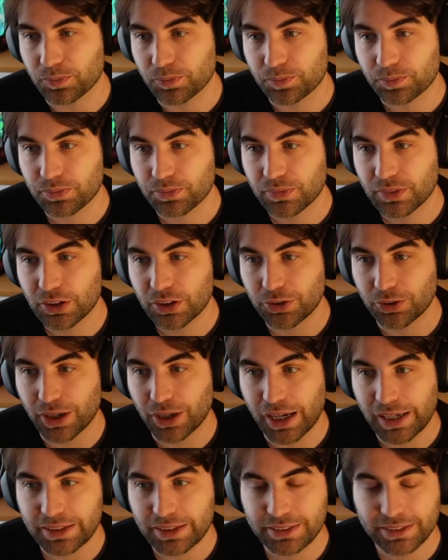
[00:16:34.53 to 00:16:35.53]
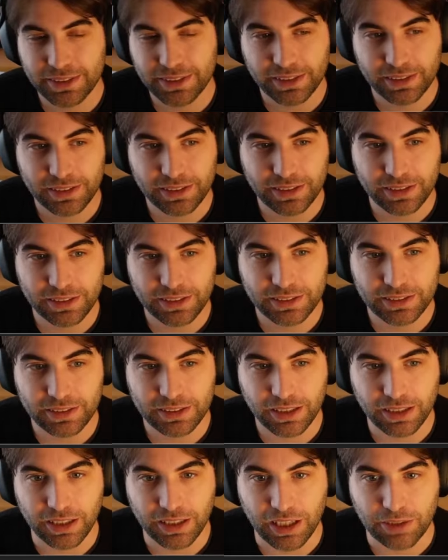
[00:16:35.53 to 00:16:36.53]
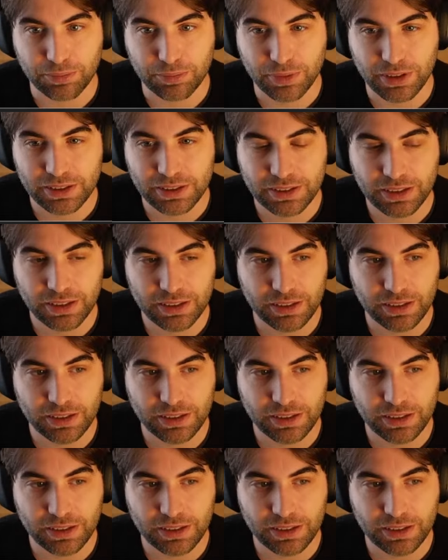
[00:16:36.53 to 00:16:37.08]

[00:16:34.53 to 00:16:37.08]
You asked this and I missed it.